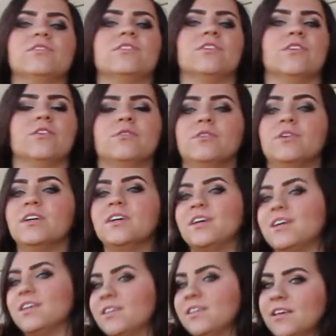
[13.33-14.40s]
So,
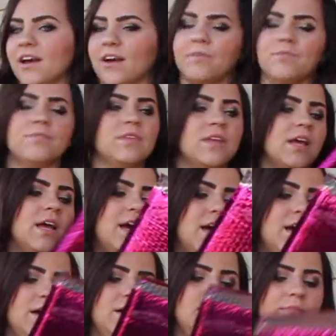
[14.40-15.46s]
yeah,
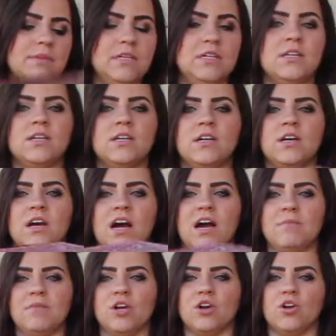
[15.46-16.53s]
I'm
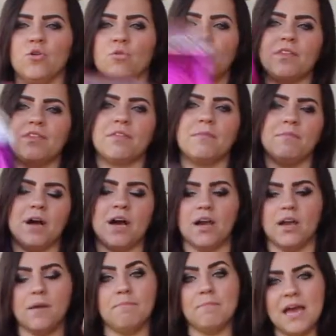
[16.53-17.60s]
here with
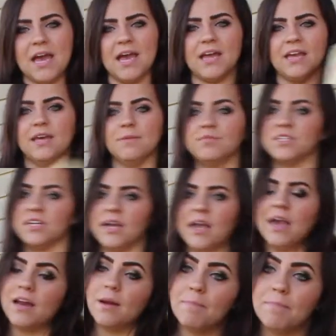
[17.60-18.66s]
my May IPSY,
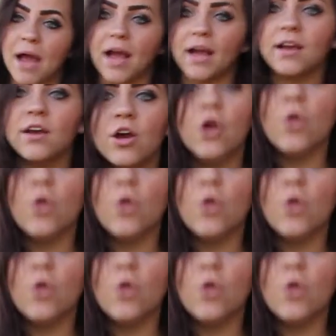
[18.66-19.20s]
and I'm back